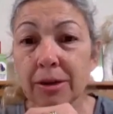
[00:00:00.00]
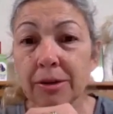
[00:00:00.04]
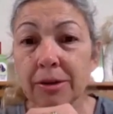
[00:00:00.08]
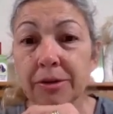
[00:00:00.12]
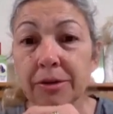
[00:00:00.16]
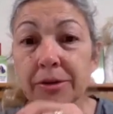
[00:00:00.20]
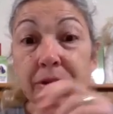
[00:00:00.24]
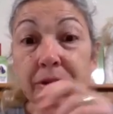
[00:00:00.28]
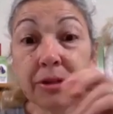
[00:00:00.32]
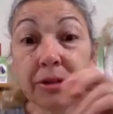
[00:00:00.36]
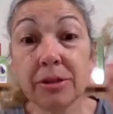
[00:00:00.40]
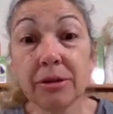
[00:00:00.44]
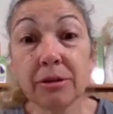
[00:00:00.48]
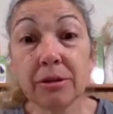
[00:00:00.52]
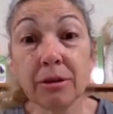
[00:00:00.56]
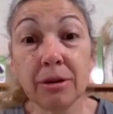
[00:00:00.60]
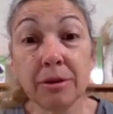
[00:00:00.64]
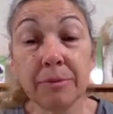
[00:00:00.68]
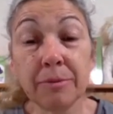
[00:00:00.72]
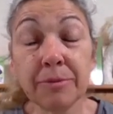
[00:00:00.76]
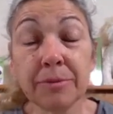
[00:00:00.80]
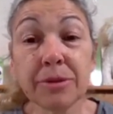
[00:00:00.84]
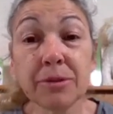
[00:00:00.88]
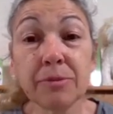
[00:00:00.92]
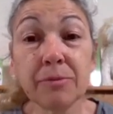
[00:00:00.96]

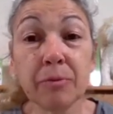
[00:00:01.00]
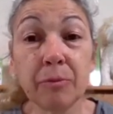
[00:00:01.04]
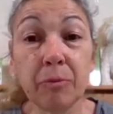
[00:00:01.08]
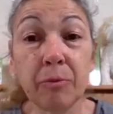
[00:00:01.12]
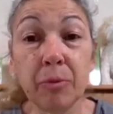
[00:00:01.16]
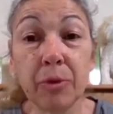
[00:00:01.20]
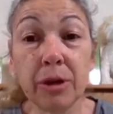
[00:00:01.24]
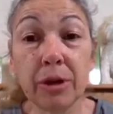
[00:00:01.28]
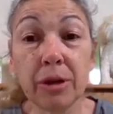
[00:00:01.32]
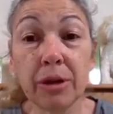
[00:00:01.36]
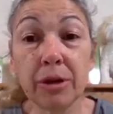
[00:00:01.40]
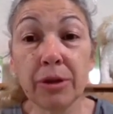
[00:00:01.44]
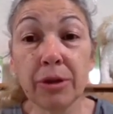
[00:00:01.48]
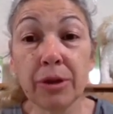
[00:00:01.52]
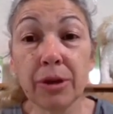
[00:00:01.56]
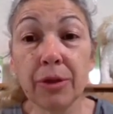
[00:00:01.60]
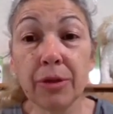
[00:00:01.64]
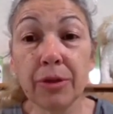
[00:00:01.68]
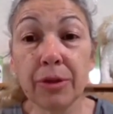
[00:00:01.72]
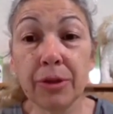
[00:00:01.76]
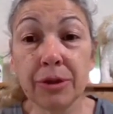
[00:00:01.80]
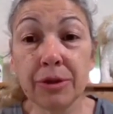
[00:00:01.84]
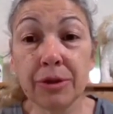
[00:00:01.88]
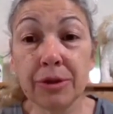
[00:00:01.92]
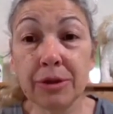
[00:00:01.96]
serums with
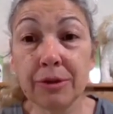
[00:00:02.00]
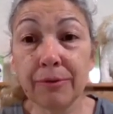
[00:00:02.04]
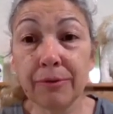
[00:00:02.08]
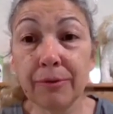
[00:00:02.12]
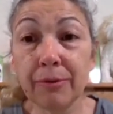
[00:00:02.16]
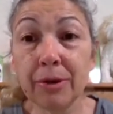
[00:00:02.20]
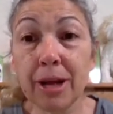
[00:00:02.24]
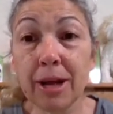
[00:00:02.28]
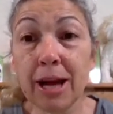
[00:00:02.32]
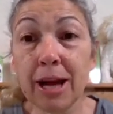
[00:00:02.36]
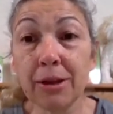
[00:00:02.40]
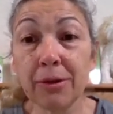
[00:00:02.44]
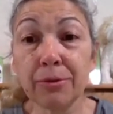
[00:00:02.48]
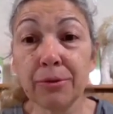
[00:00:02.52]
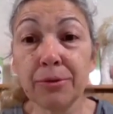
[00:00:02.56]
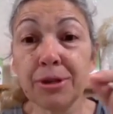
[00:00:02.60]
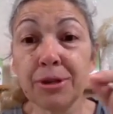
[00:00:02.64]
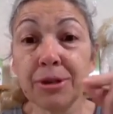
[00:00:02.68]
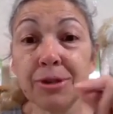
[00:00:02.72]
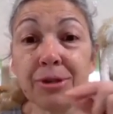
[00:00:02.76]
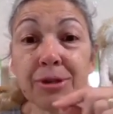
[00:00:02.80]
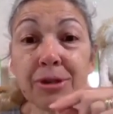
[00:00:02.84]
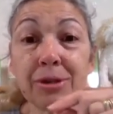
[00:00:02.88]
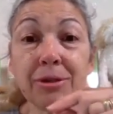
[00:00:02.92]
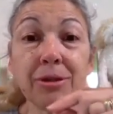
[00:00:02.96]
the different
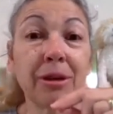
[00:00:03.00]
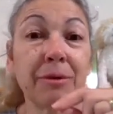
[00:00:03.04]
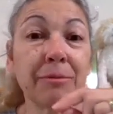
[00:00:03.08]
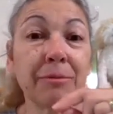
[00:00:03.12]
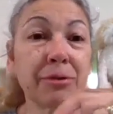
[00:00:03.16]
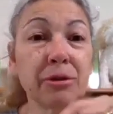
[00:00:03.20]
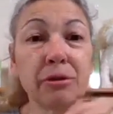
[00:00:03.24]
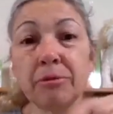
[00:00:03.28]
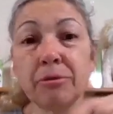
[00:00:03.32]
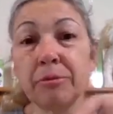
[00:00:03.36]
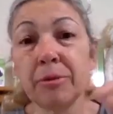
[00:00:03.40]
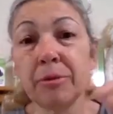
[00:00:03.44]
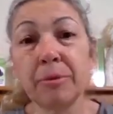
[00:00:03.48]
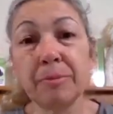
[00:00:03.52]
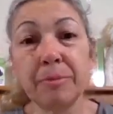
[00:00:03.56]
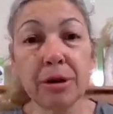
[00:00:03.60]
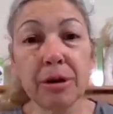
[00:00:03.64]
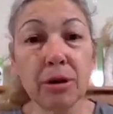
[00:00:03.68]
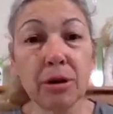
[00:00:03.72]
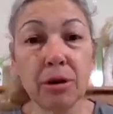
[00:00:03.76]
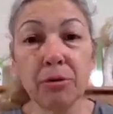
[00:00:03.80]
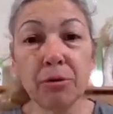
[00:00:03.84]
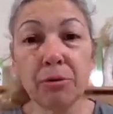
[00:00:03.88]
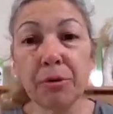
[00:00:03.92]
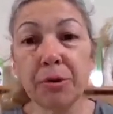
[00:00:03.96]
allergens in them. So it might be
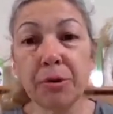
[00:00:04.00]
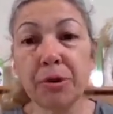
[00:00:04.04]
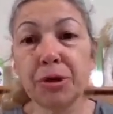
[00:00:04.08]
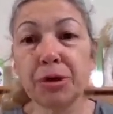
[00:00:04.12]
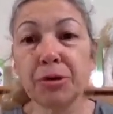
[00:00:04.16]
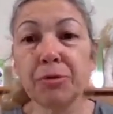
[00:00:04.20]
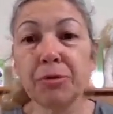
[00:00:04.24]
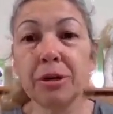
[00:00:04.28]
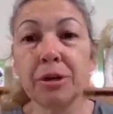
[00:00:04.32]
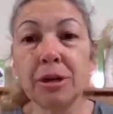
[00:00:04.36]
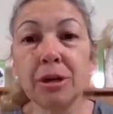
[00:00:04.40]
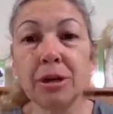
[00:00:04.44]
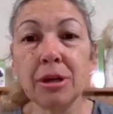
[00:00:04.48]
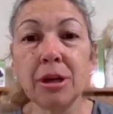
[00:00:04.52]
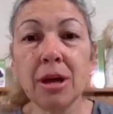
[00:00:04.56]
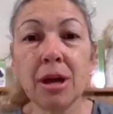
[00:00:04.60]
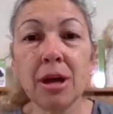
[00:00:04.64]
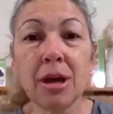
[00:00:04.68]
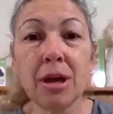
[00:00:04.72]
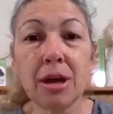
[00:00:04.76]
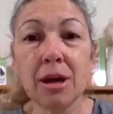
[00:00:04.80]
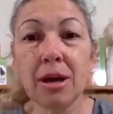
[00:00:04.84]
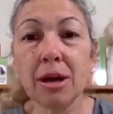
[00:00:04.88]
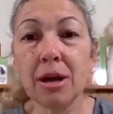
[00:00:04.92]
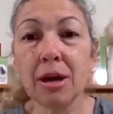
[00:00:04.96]
oak tree,
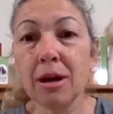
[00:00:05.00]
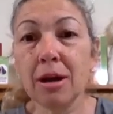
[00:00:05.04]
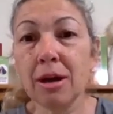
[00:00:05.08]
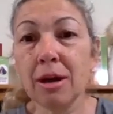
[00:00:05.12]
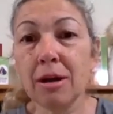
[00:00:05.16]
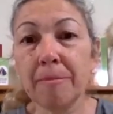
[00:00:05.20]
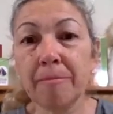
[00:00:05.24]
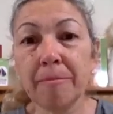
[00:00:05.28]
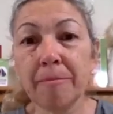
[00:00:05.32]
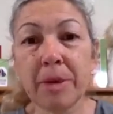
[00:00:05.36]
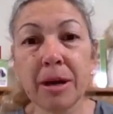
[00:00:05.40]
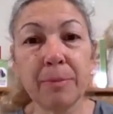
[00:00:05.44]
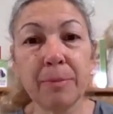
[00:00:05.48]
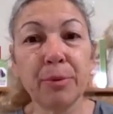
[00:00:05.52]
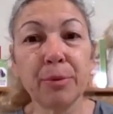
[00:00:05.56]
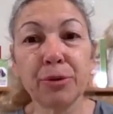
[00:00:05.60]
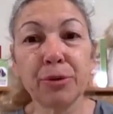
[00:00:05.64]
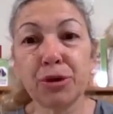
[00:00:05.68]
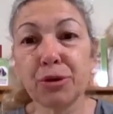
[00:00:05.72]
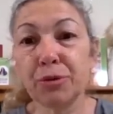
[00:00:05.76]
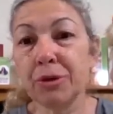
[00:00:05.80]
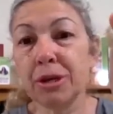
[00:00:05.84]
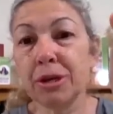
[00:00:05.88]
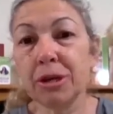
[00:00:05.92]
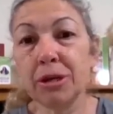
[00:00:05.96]
maple
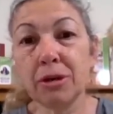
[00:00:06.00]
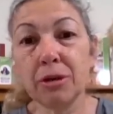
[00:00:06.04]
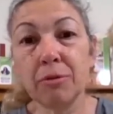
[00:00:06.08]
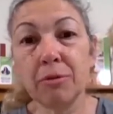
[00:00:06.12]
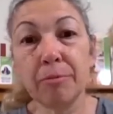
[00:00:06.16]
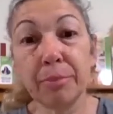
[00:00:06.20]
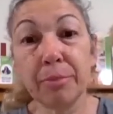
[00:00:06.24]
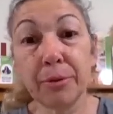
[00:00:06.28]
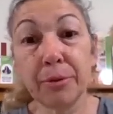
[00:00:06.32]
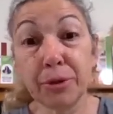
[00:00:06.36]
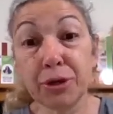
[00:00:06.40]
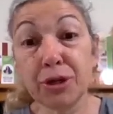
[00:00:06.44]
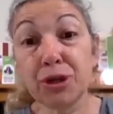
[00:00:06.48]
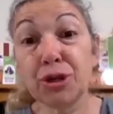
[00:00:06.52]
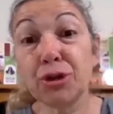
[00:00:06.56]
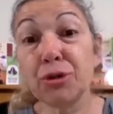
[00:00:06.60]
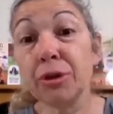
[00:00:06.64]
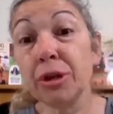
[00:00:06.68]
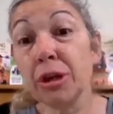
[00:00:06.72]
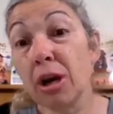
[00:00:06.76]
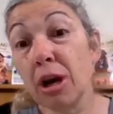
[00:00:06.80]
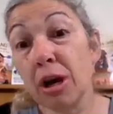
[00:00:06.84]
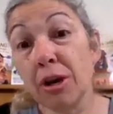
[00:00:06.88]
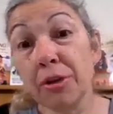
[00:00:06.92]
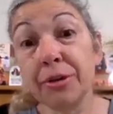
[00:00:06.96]
tree, you know, birch
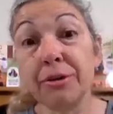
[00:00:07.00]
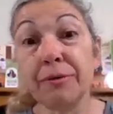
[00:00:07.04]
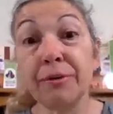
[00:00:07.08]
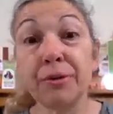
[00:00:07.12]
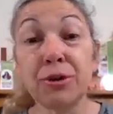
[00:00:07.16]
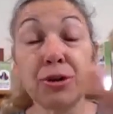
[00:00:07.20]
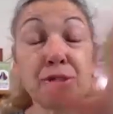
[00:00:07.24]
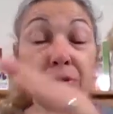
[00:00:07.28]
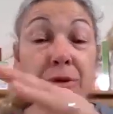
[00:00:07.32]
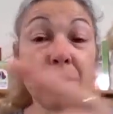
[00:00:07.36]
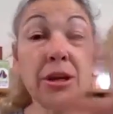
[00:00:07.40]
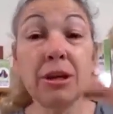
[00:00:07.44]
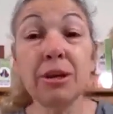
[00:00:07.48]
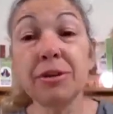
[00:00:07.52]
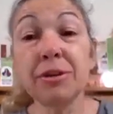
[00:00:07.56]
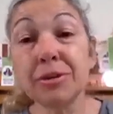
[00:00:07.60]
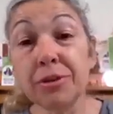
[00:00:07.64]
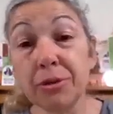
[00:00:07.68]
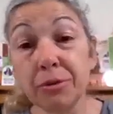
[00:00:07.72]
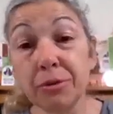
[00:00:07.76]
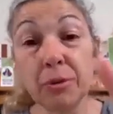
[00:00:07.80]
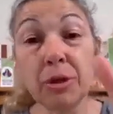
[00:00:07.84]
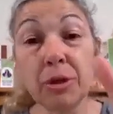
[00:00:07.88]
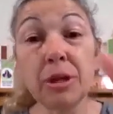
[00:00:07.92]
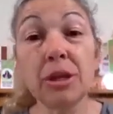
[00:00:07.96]
tree, all the different trees,
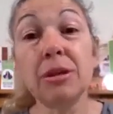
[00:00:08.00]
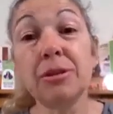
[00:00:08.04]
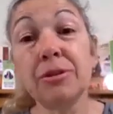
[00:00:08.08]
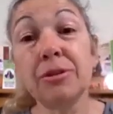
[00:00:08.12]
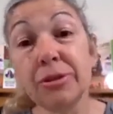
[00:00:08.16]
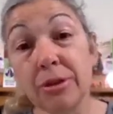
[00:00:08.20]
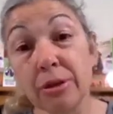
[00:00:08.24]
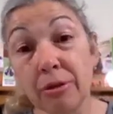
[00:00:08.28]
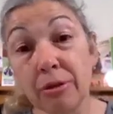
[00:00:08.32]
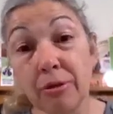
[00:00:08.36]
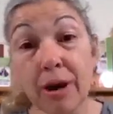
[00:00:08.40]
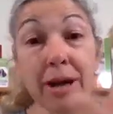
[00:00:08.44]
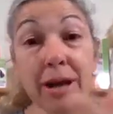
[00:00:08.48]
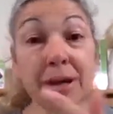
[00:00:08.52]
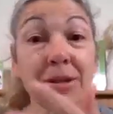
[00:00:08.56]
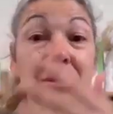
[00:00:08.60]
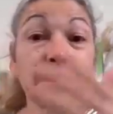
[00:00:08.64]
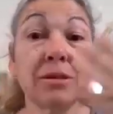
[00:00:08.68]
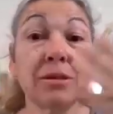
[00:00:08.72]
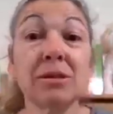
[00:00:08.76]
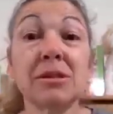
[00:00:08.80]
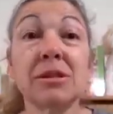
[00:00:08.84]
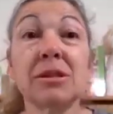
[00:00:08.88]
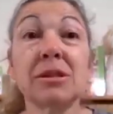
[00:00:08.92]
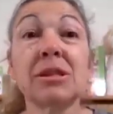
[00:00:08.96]
the weeds, the
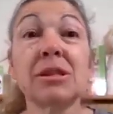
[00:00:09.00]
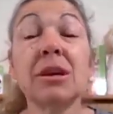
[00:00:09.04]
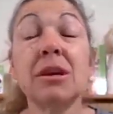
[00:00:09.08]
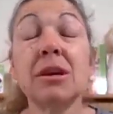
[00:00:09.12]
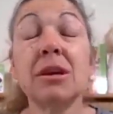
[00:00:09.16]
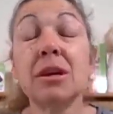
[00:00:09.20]
grasses,